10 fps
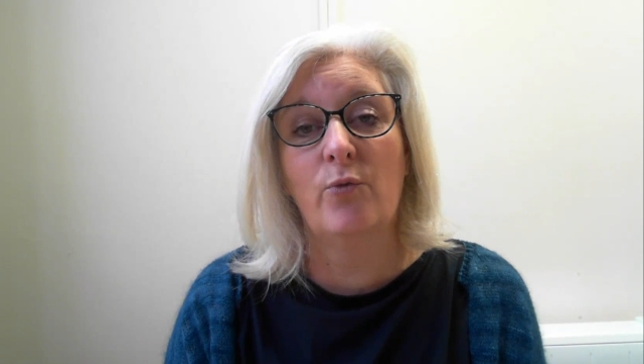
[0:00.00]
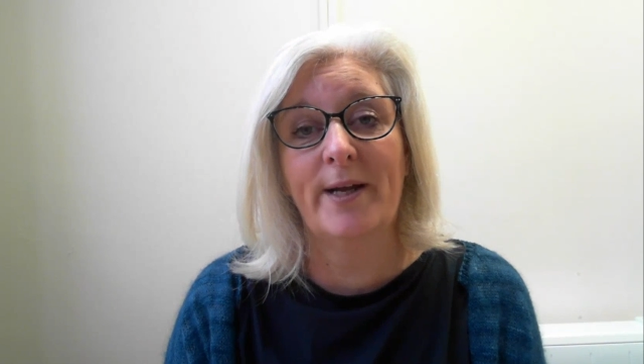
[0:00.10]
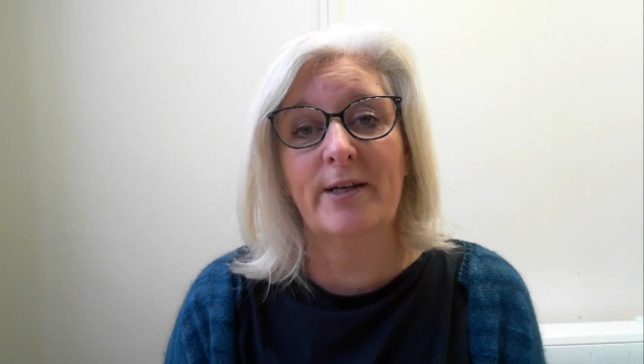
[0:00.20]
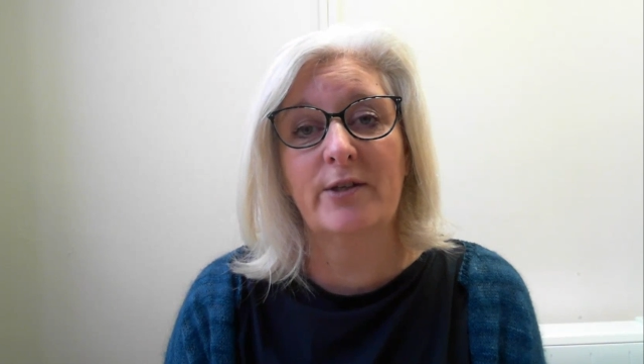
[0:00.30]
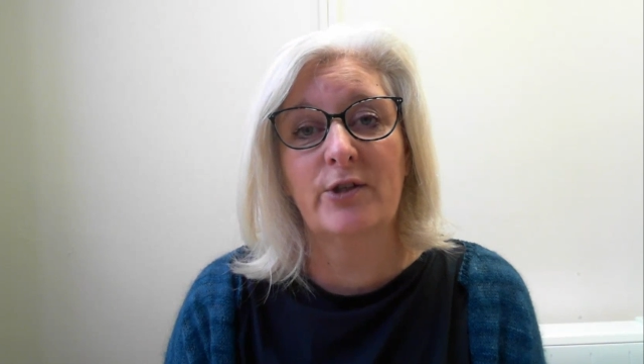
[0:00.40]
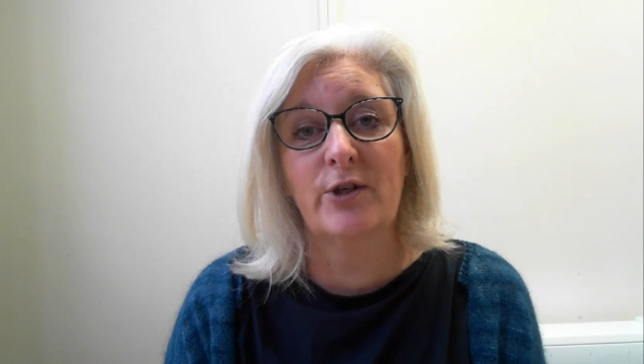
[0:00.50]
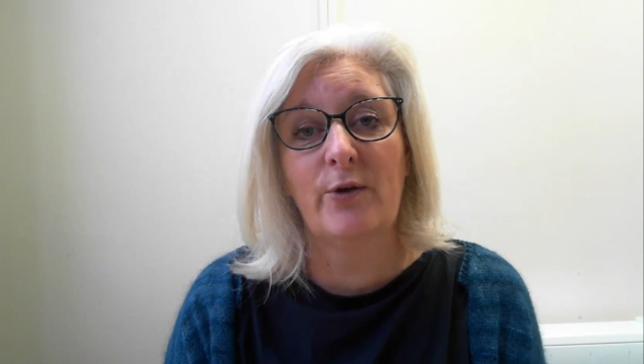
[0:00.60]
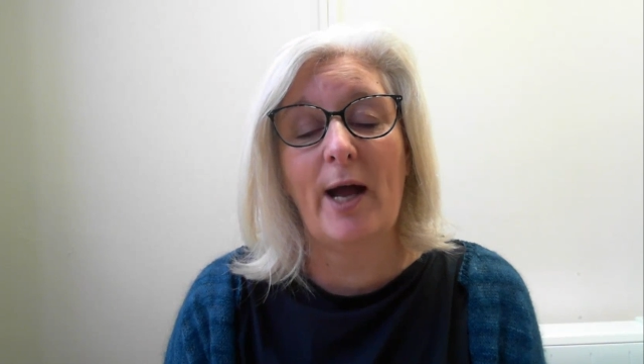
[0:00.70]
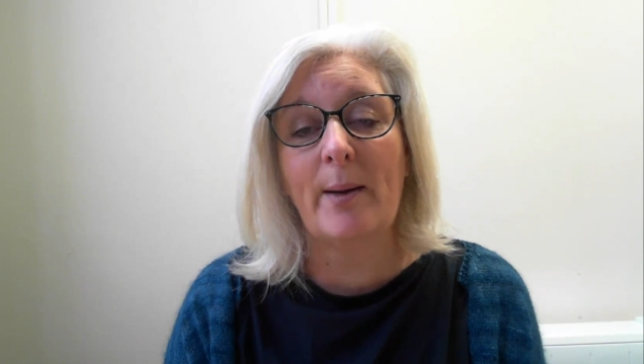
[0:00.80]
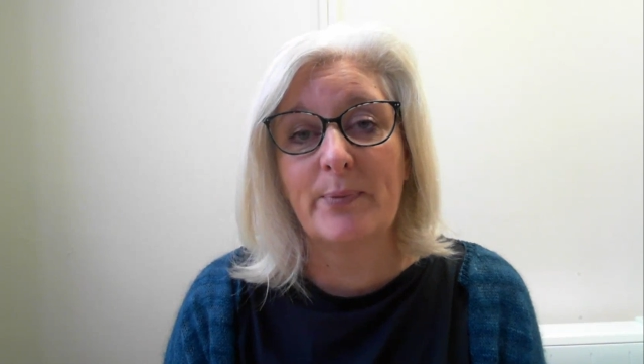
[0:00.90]
or witness
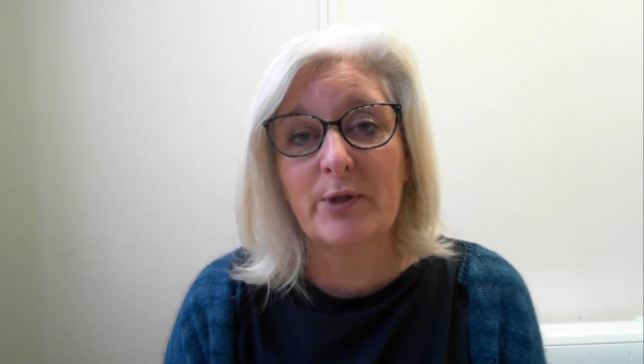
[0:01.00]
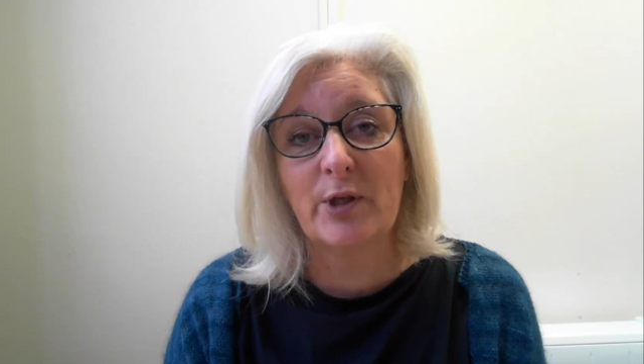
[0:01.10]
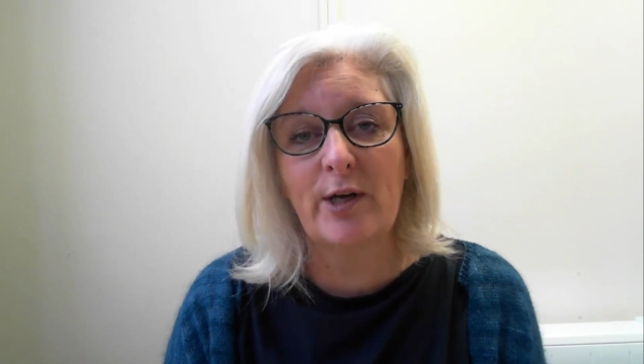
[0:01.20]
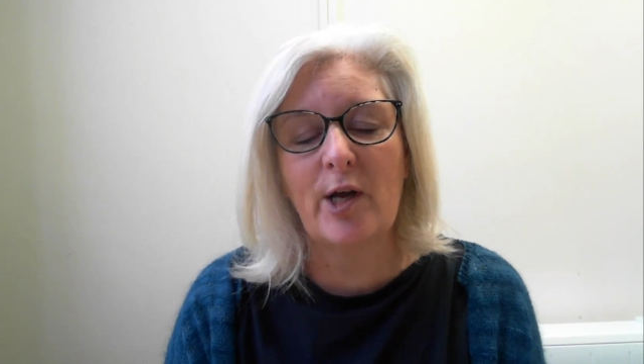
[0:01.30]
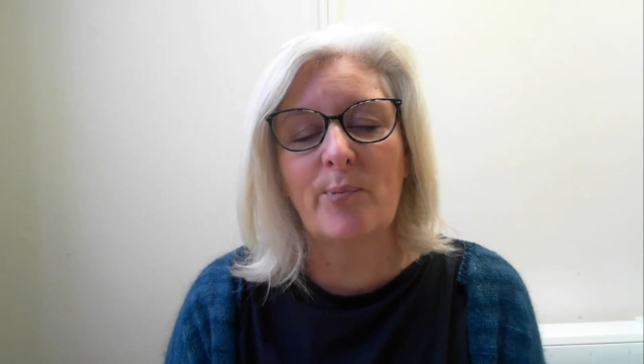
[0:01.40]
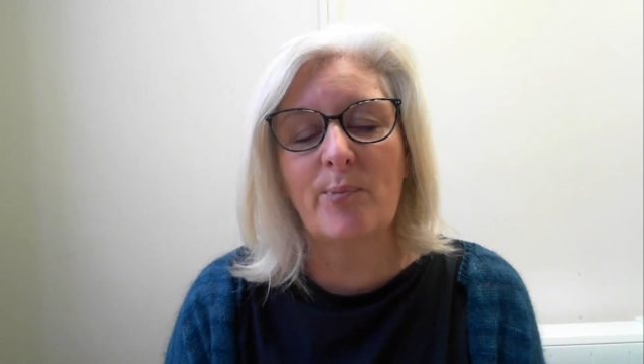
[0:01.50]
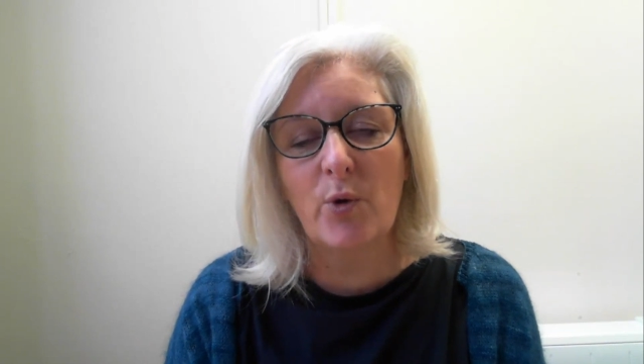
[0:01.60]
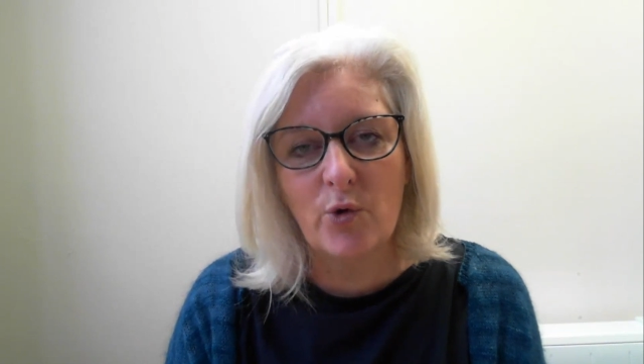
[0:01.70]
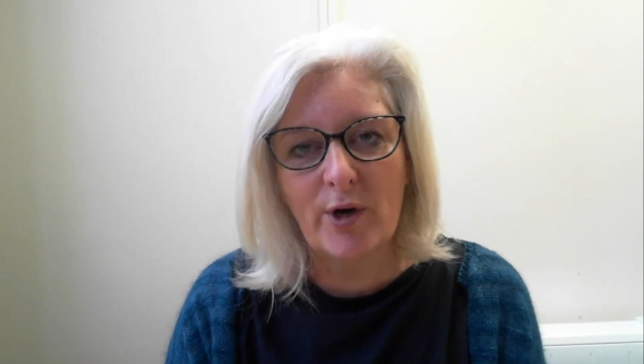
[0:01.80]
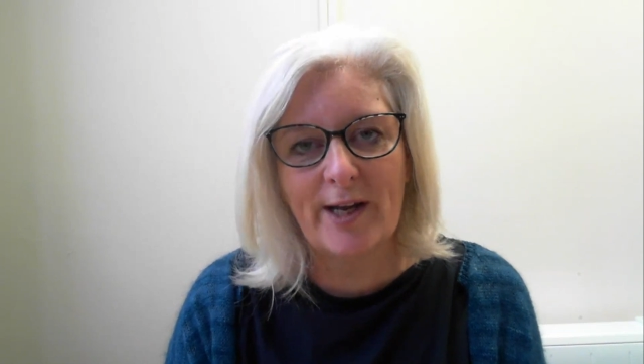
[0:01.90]
to absolutely
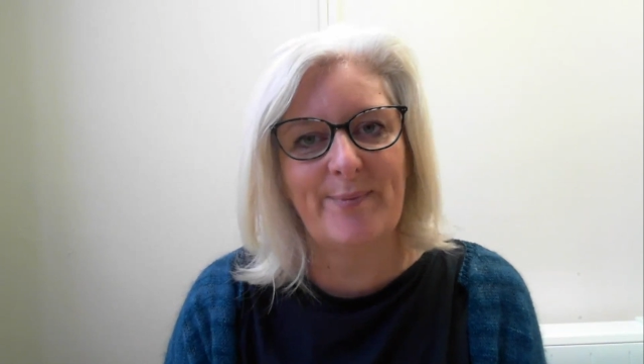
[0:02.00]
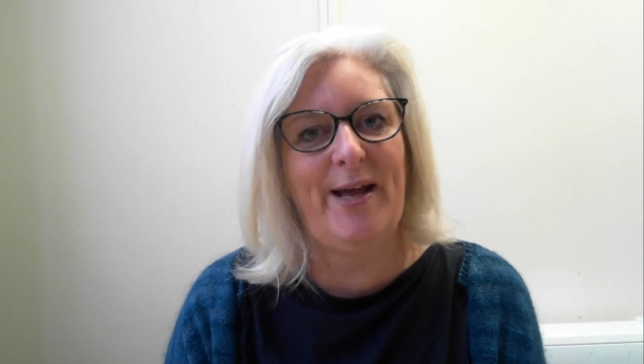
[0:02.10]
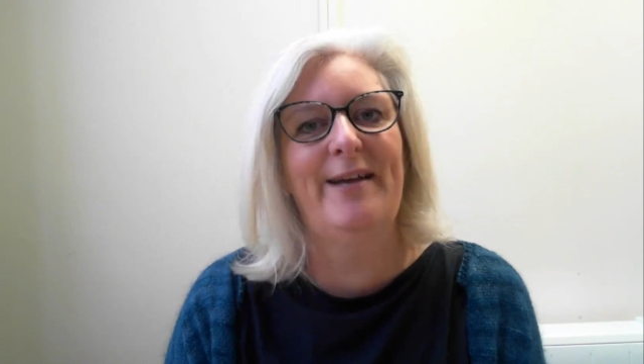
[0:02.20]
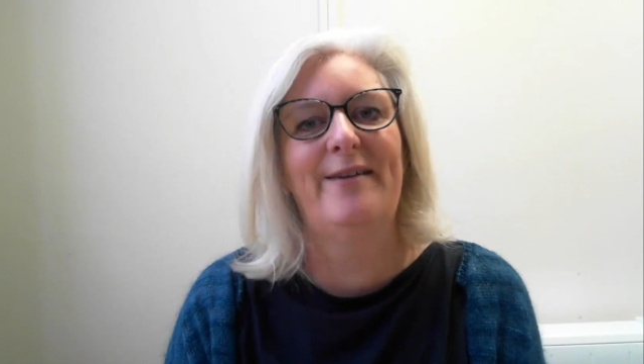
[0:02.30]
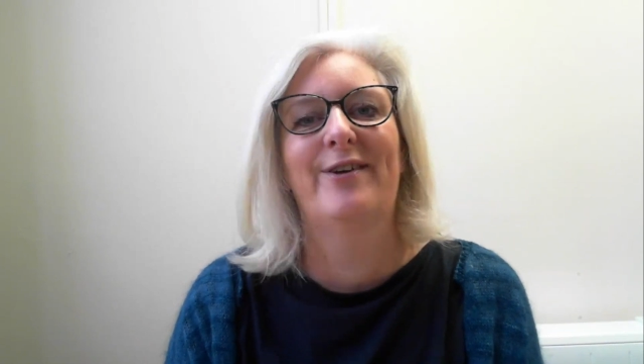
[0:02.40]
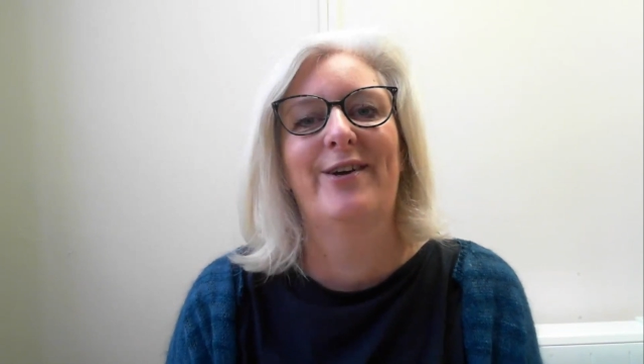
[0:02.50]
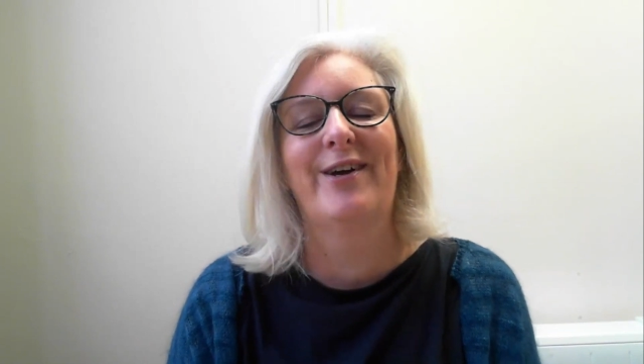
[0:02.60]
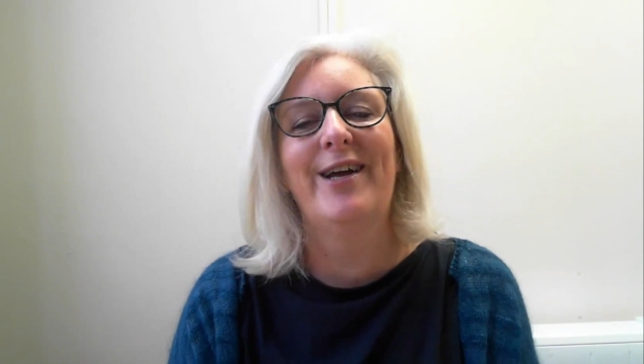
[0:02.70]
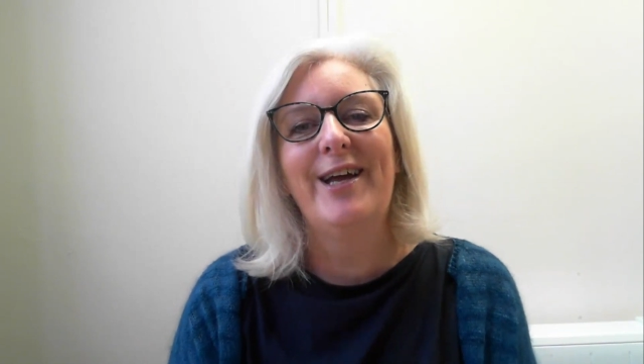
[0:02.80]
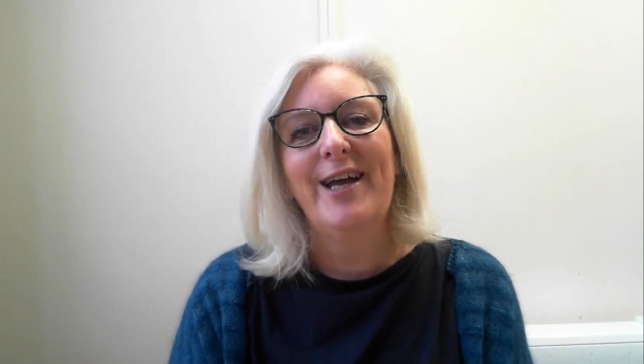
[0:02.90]
appalling behaviour
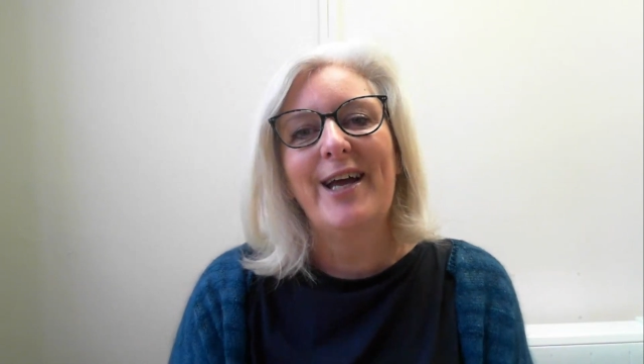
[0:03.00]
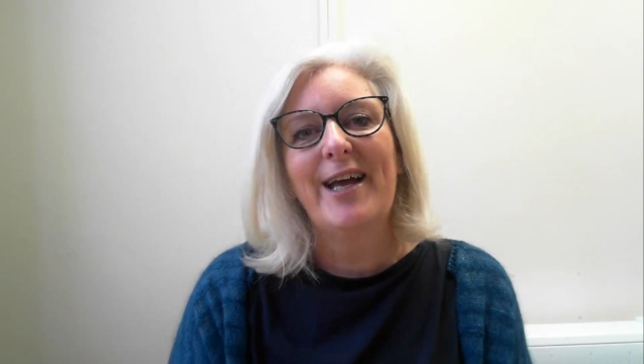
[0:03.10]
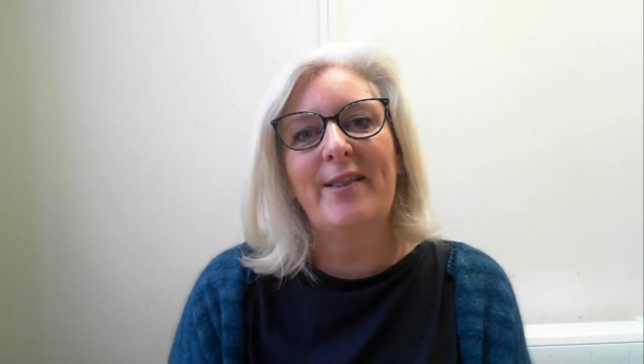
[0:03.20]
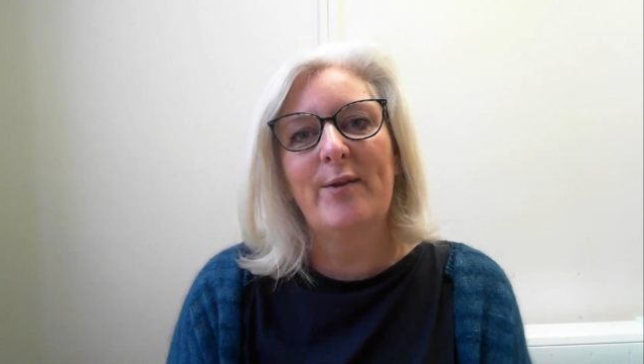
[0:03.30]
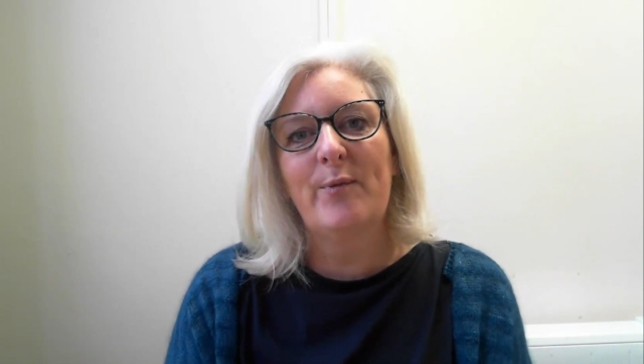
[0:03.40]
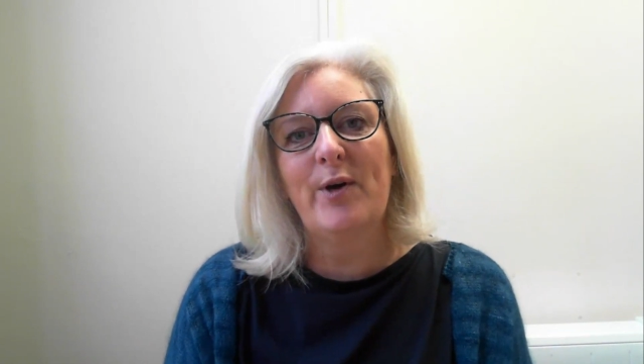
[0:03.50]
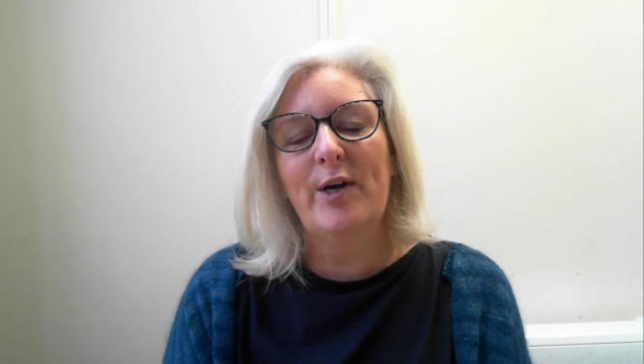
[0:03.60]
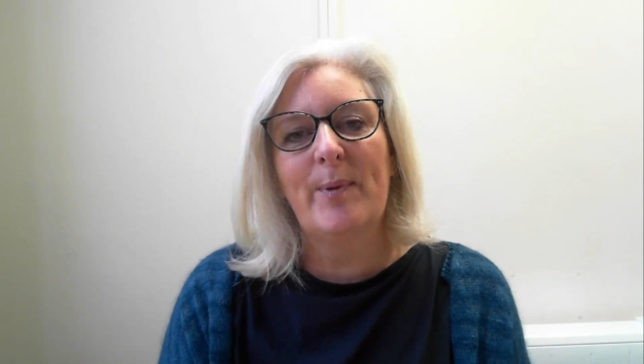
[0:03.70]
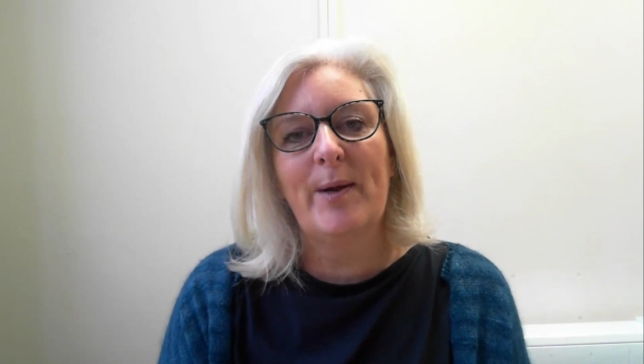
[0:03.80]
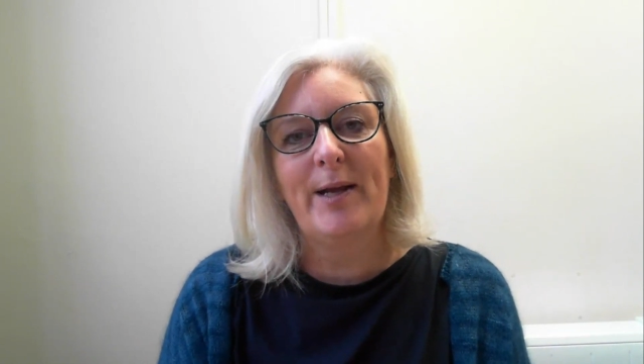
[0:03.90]
in the
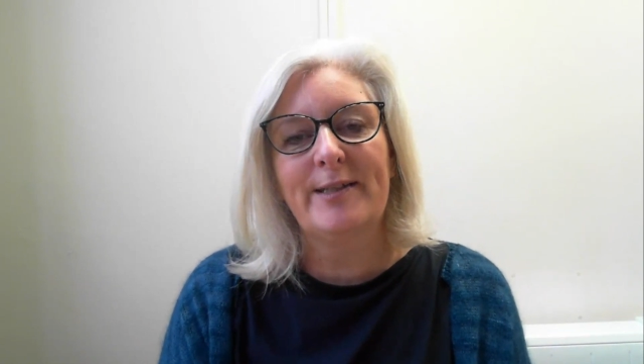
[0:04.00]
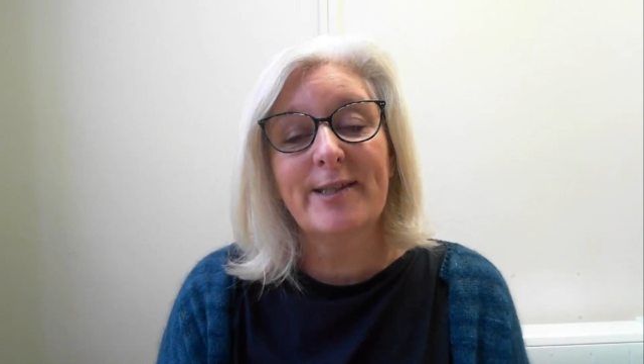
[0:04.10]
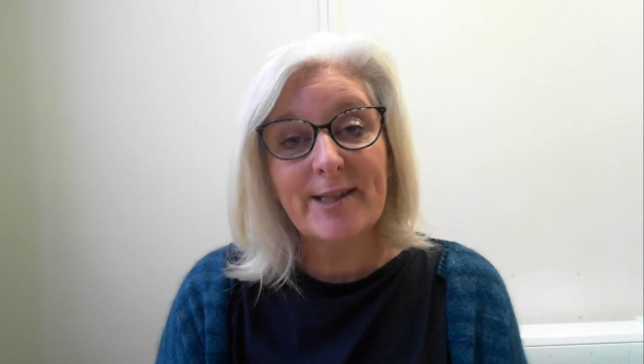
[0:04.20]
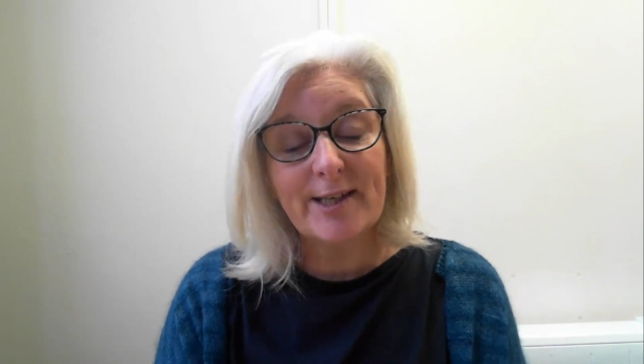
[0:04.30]
workplace.